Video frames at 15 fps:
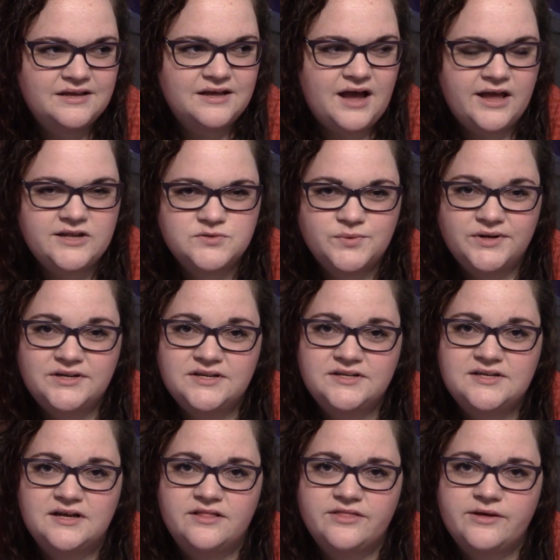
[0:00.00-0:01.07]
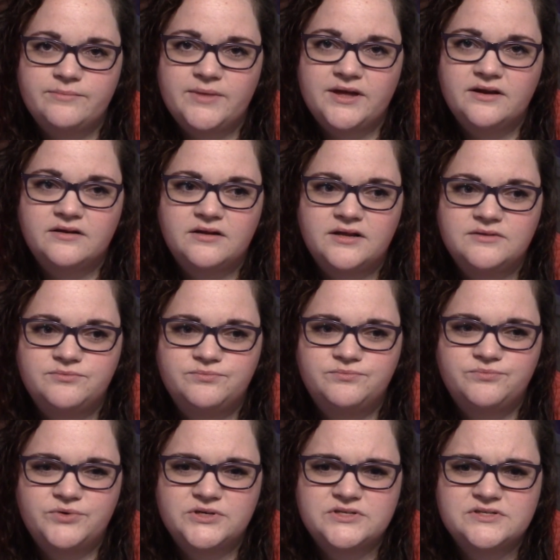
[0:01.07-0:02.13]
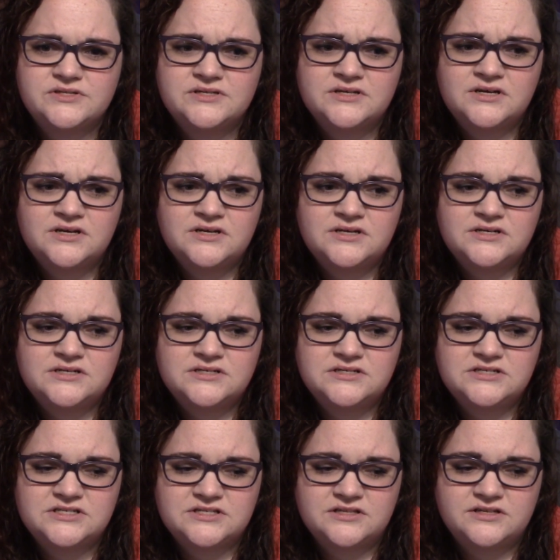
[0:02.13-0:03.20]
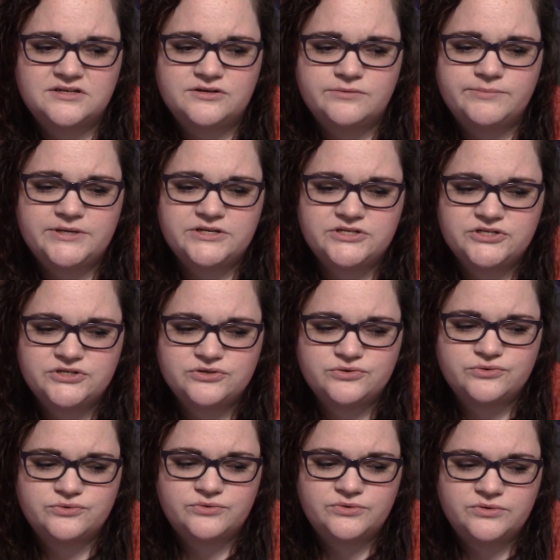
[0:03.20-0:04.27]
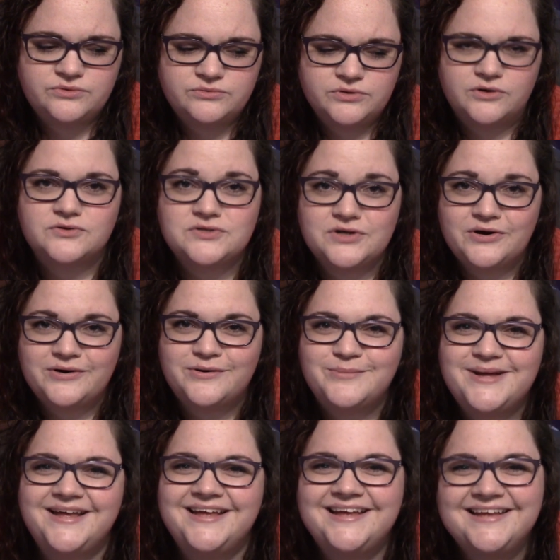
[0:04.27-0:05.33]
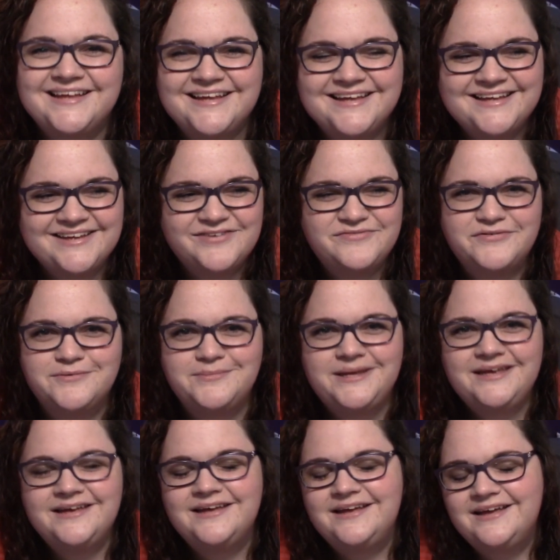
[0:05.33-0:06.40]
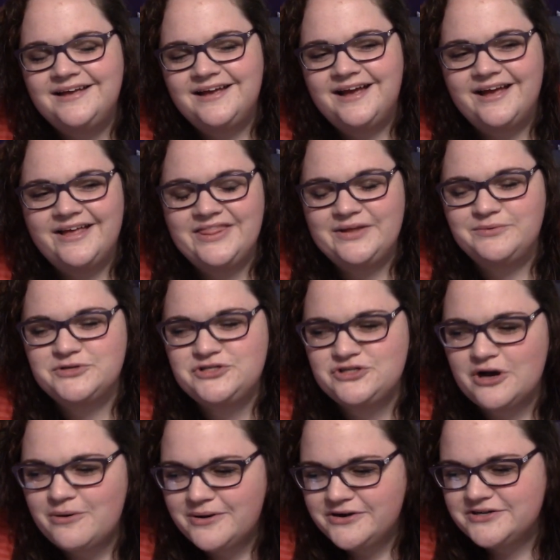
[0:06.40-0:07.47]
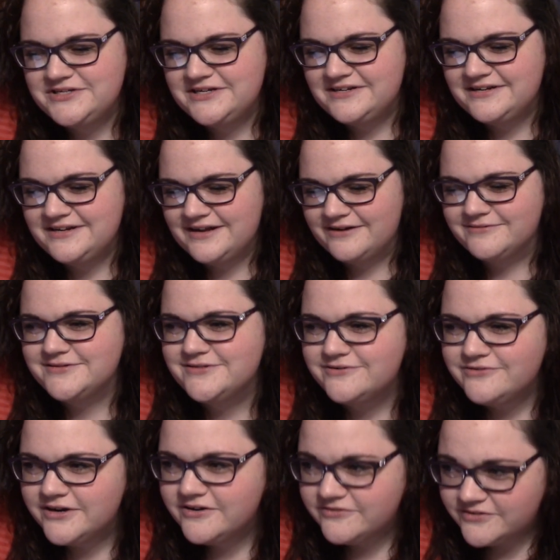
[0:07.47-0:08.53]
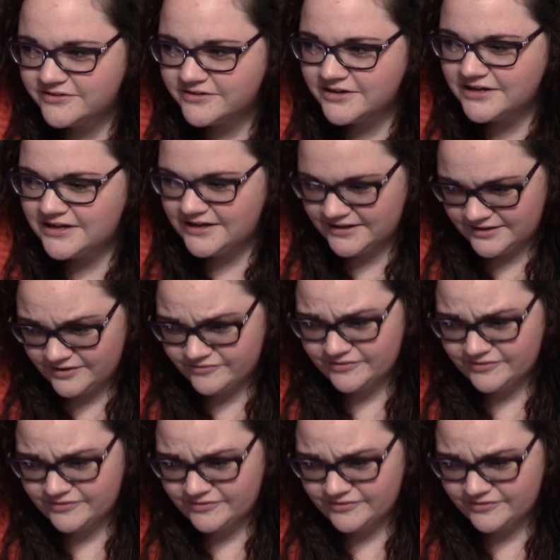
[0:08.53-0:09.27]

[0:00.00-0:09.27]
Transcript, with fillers: I just wanted to tell them that it was just a little bit too close to home for me, and they were so understanding, and I was so grateful of